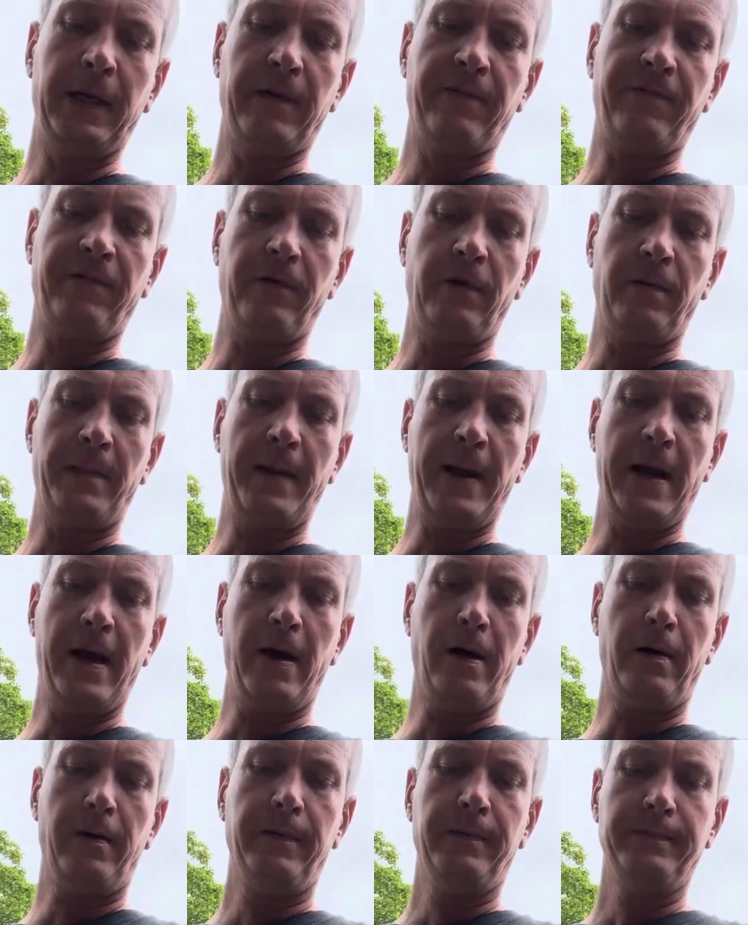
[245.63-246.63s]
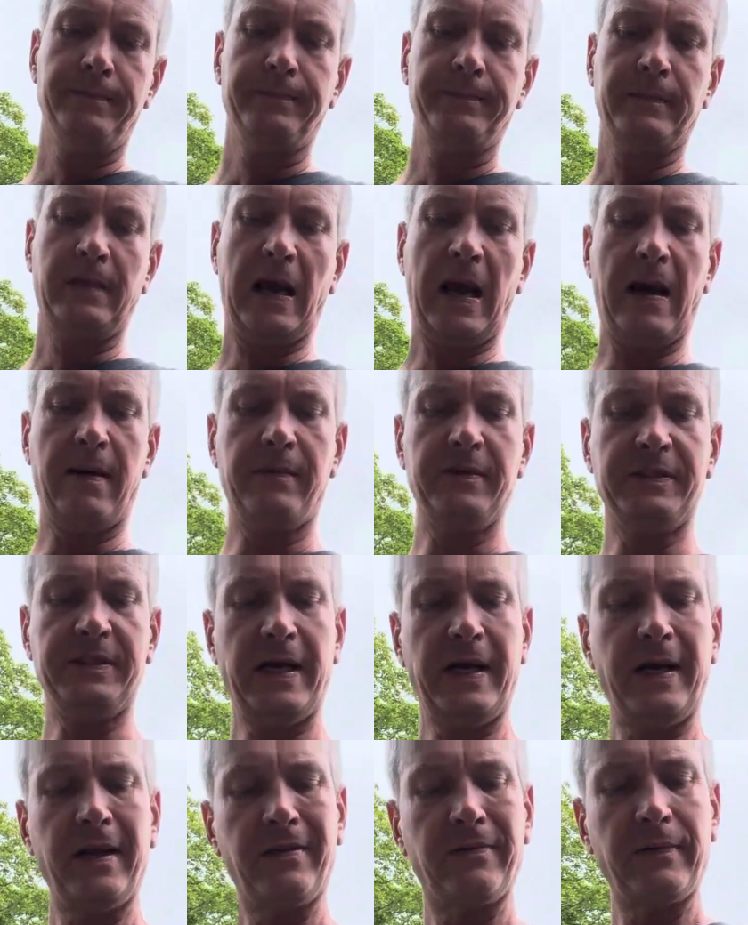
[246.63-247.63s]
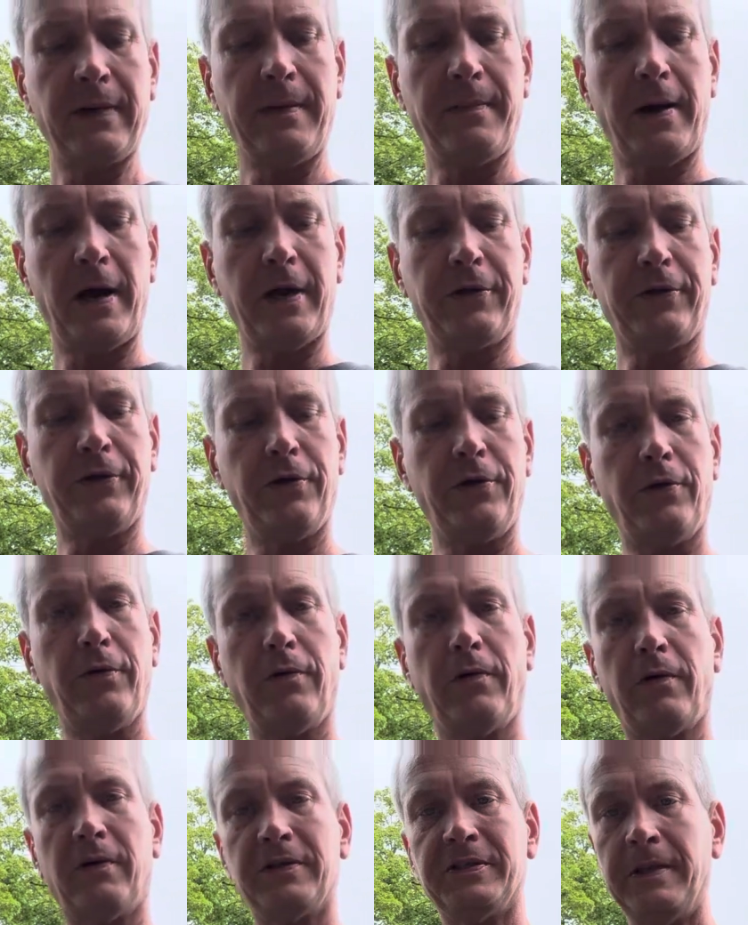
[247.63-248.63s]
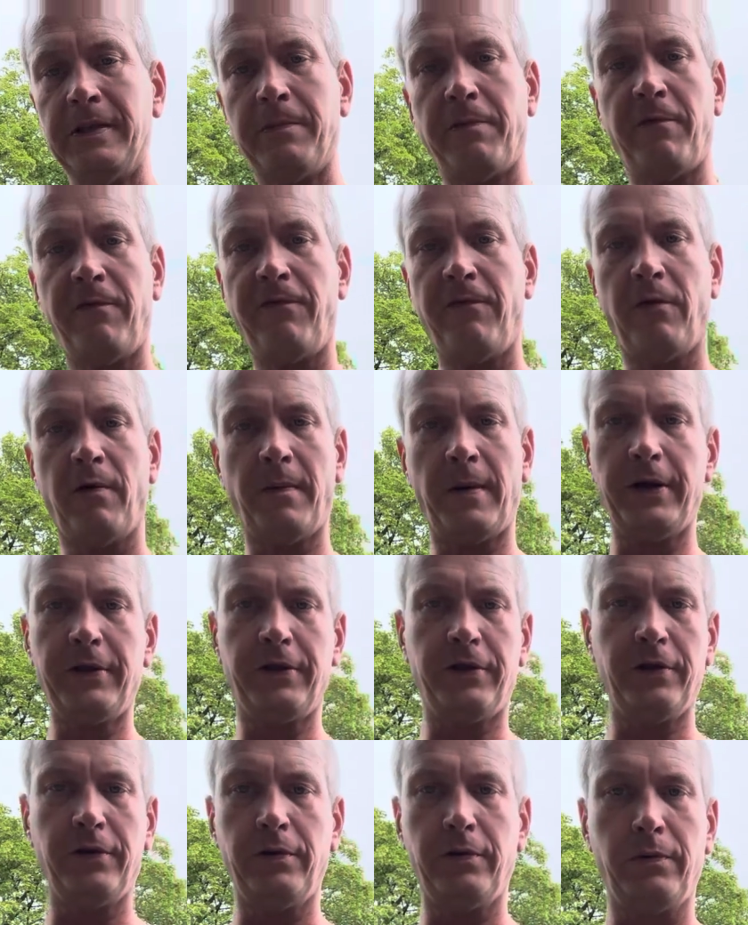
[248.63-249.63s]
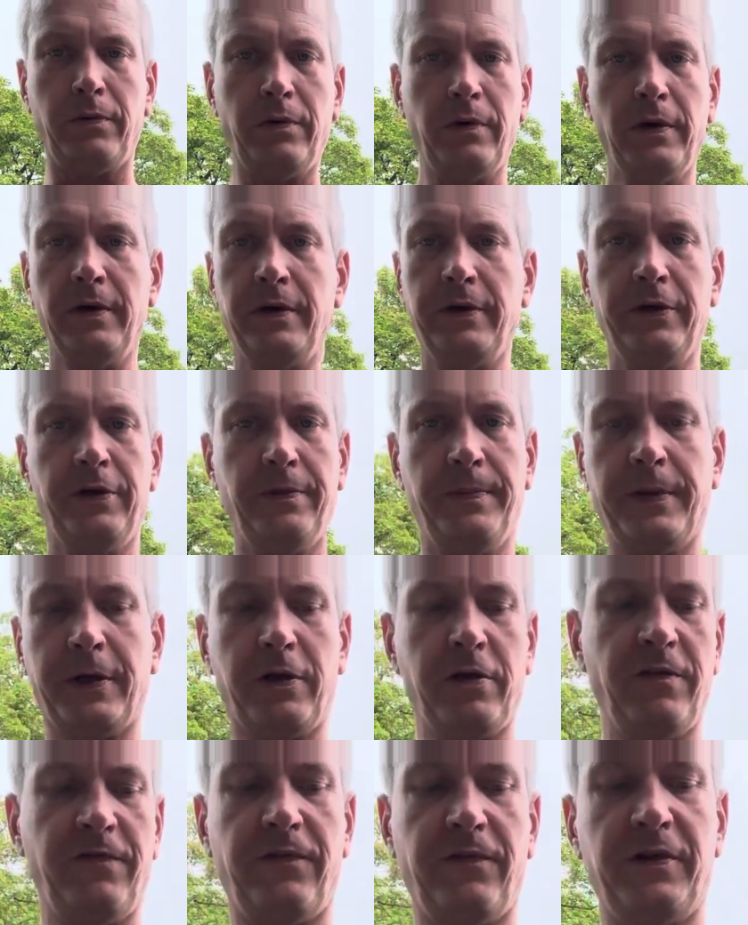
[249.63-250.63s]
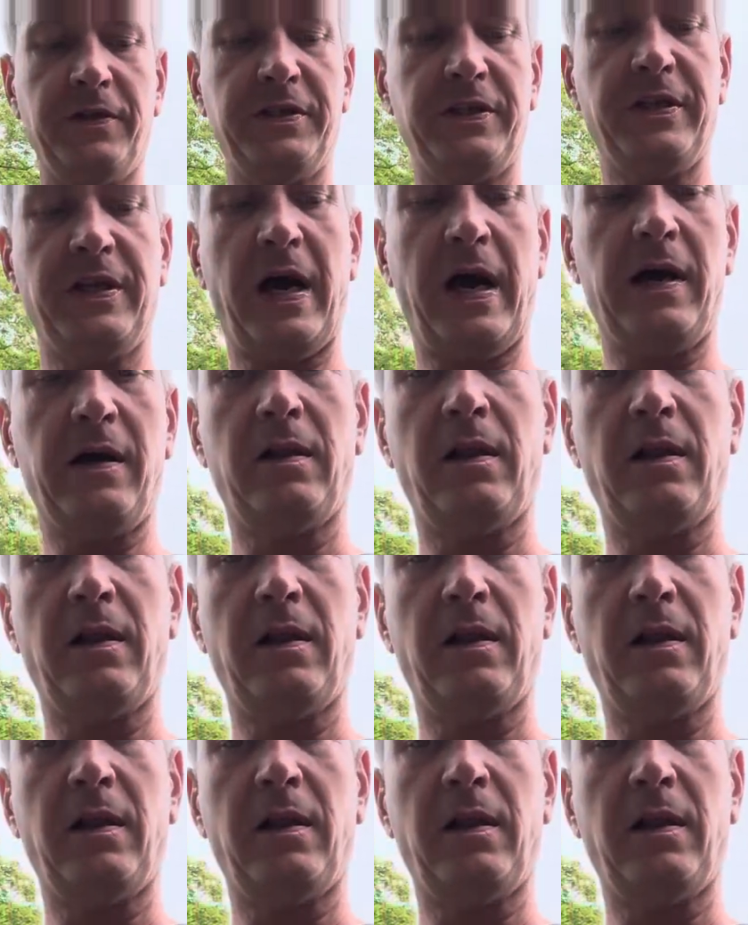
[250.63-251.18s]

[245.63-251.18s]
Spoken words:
for a male, I would say 3x2 or a simple 4x2, you'd be good for its entire